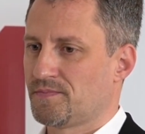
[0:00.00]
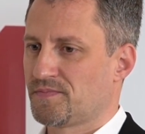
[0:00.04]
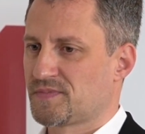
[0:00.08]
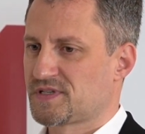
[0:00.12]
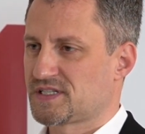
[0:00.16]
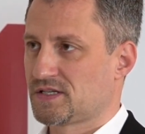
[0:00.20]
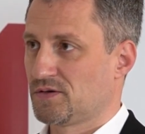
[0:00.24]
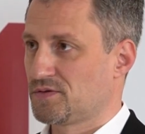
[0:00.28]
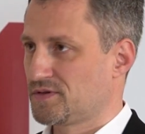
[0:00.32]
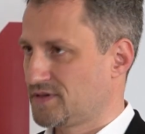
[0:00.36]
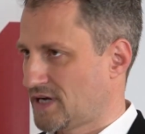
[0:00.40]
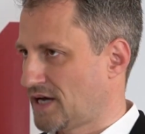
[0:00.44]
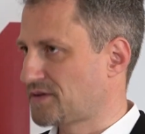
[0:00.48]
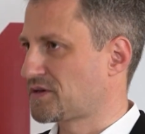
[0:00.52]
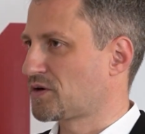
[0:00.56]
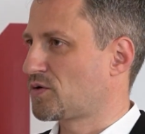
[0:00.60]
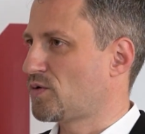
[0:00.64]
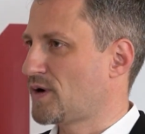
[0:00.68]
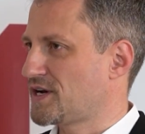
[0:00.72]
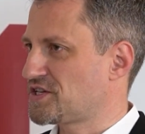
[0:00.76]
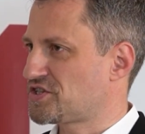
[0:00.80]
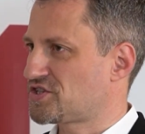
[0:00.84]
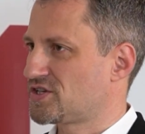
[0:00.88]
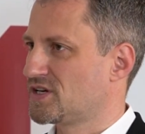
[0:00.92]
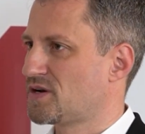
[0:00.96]
so now the
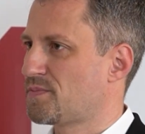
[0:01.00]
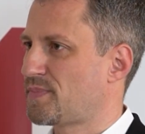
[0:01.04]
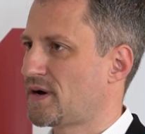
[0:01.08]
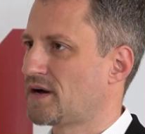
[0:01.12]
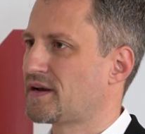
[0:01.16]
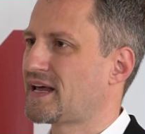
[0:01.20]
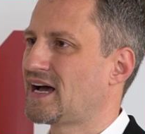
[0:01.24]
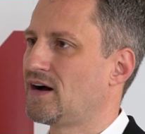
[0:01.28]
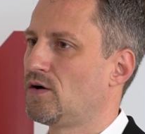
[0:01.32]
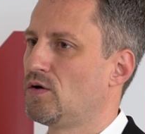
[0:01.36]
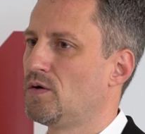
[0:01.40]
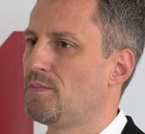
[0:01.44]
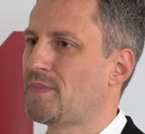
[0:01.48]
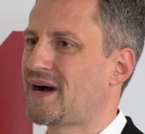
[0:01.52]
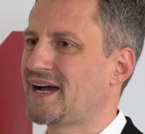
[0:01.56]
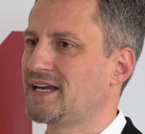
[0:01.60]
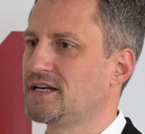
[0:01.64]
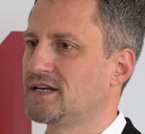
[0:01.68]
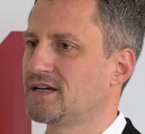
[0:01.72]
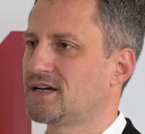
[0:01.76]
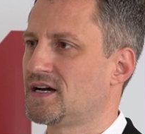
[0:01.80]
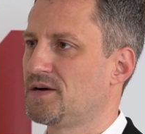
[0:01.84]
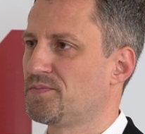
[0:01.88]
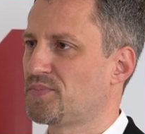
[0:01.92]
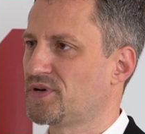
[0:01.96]
question about how a
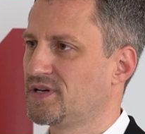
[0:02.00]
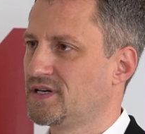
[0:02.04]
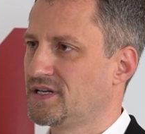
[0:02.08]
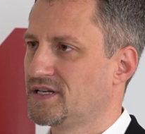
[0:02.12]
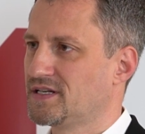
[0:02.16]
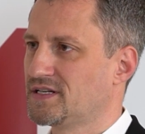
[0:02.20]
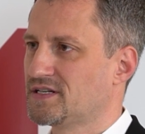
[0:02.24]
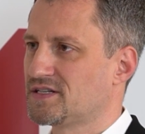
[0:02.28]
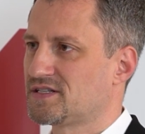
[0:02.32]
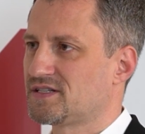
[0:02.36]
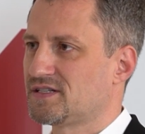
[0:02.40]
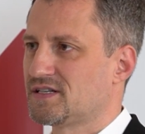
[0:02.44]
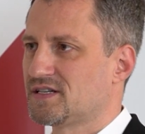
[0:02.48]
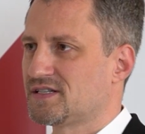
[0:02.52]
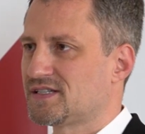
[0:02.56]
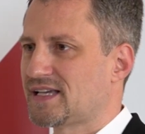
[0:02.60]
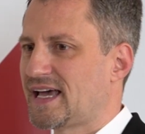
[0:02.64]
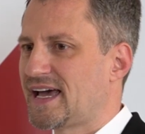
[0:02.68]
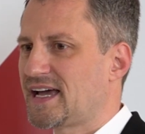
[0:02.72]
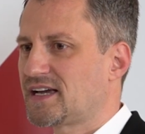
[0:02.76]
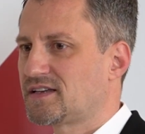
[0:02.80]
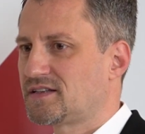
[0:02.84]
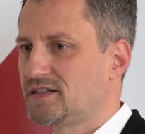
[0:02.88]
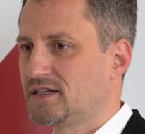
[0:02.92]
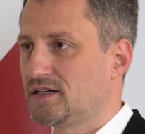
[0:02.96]
mining company is
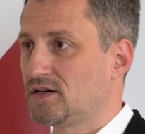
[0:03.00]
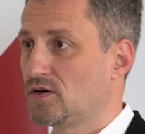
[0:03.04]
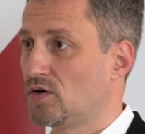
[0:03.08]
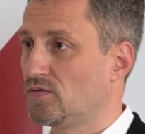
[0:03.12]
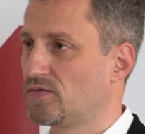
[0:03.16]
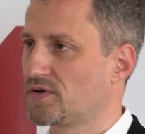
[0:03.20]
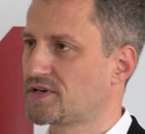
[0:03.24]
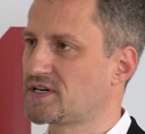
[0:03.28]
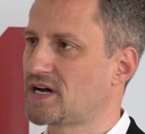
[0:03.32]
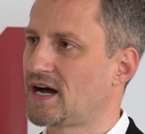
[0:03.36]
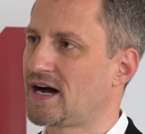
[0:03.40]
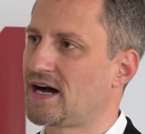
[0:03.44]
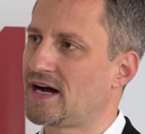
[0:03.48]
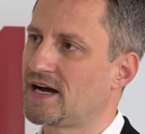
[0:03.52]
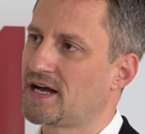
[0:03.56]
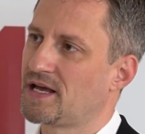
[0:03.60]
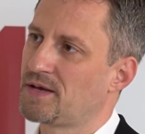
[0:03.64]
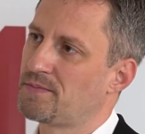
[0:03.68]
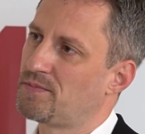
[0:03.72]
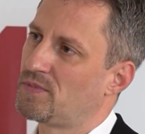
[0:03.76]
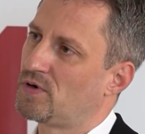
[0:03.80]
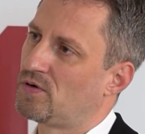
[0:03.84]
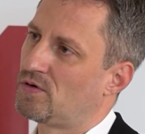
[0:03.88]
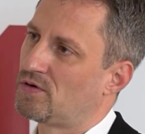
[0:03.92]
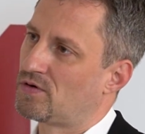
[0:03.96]
acting over
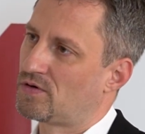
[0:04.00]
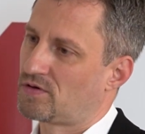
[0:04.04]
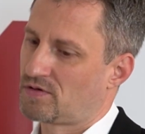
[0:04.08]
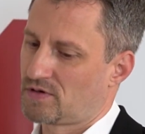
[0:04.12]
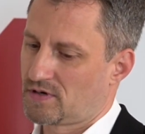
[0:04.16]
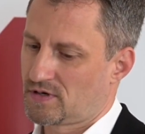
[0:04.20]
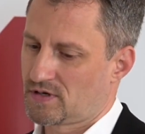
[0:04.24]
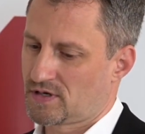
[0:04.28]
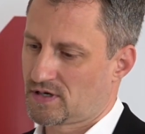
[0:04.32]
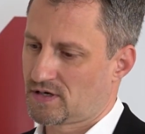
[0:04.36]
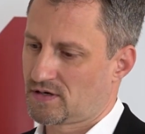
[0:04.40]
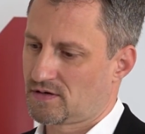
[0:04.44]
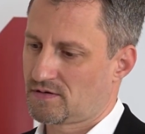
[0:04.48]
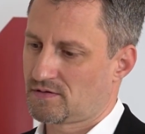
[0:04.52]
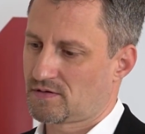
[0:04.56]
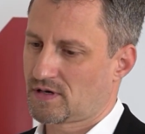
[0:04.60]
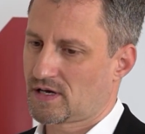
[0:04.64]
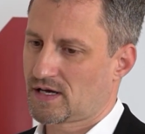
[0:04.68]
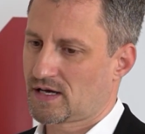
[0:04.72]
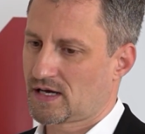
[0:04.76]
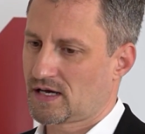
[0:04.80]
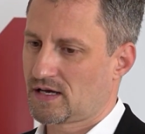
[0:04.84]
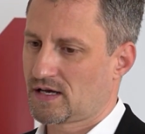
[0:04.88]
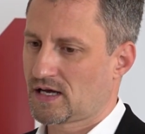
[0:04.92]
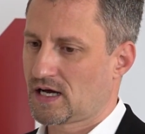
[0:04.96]
time, or
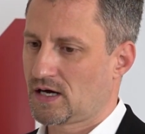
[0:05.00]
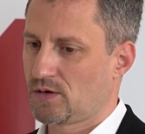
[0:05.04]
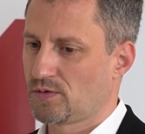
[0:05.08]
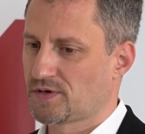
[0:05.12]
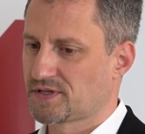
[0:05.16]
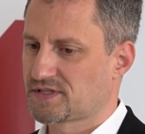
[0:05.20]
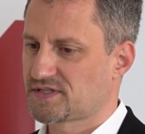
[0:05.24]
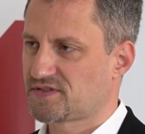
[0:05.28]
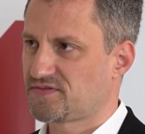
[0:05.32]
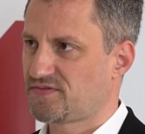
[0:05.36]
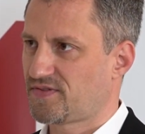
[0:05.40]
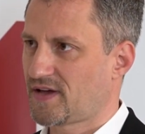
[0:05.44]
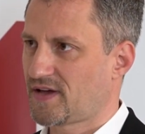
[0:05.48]
how it's